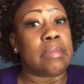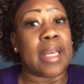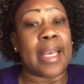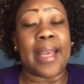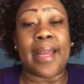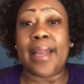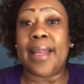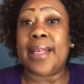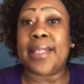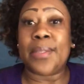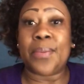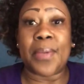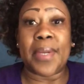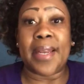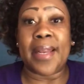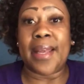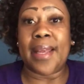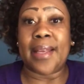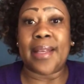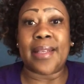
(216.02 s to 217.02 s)
it is what
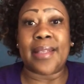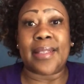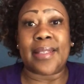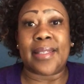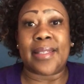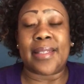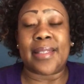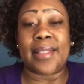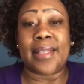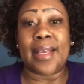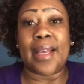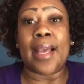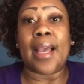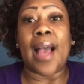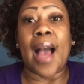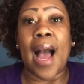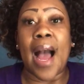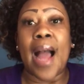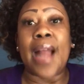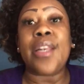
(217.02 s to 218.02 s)
it is.
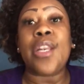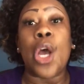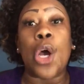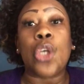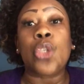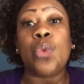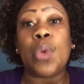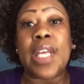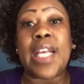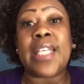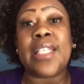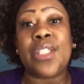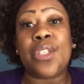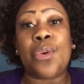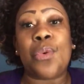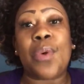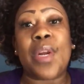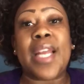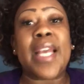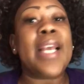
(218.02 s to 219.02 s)
God knows what He's
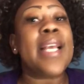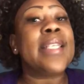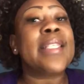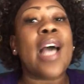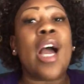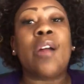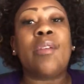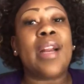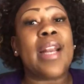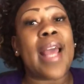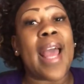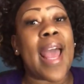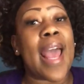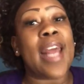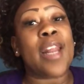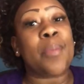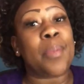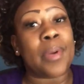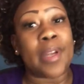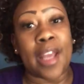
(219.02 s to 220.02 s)
doing. He's already
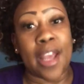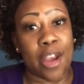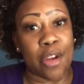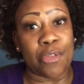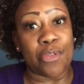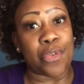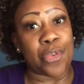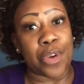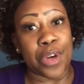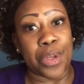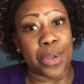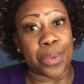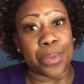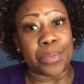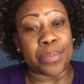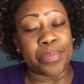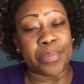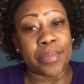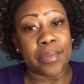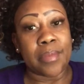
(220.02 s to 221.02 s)
had a plan for
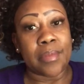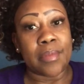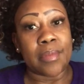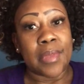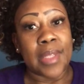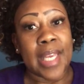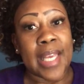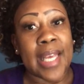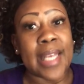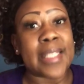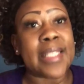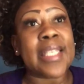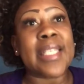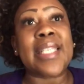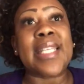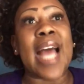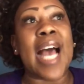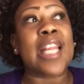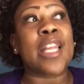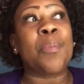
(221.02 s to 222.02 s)
you. It's
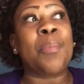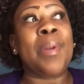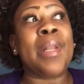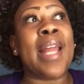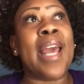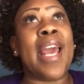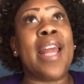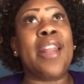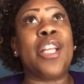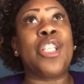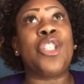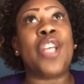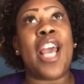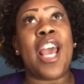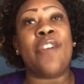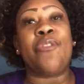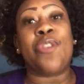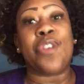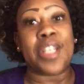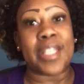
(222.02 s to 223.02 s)
just not the plan that
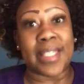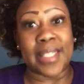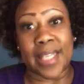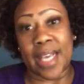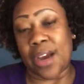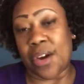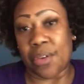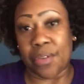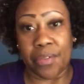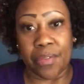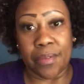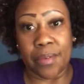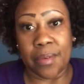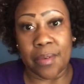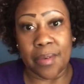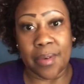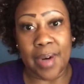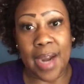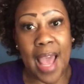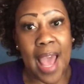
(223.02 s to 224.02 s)
you have for yourself.
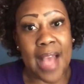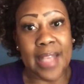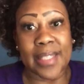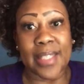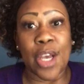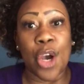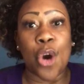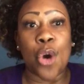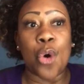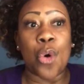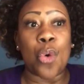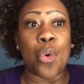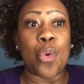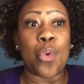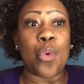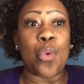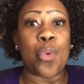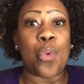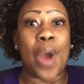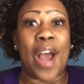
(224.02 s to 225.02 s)

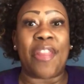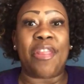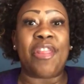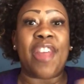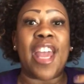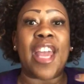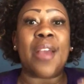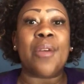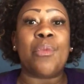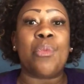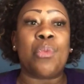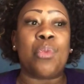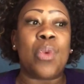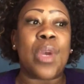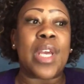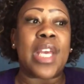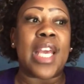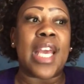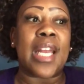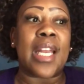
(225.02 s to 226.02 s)
So I think
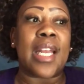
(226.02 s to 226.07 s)
we